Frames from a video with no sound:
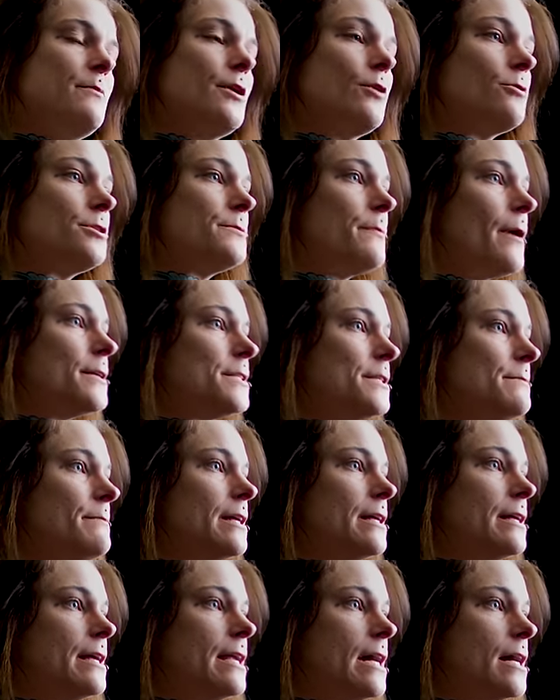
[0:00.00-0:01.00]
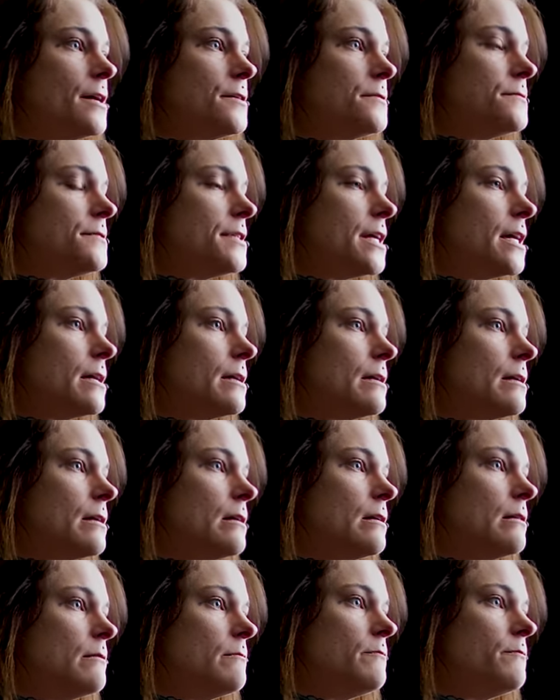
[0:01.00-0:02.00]
responsibility. I don't think
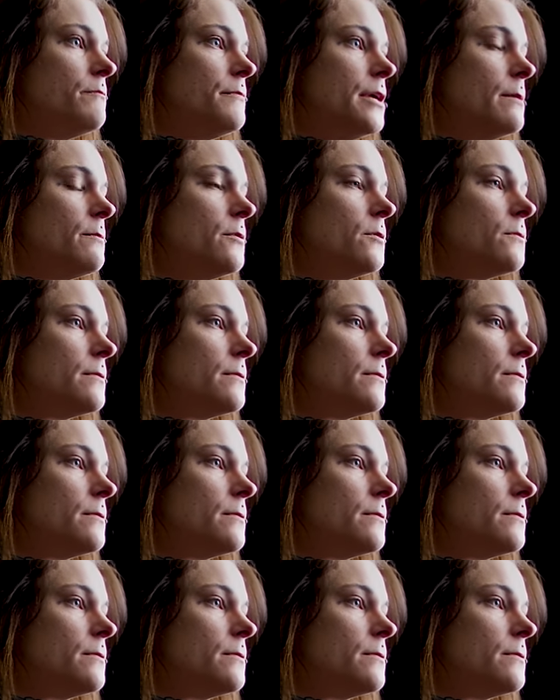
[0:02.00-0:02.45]
people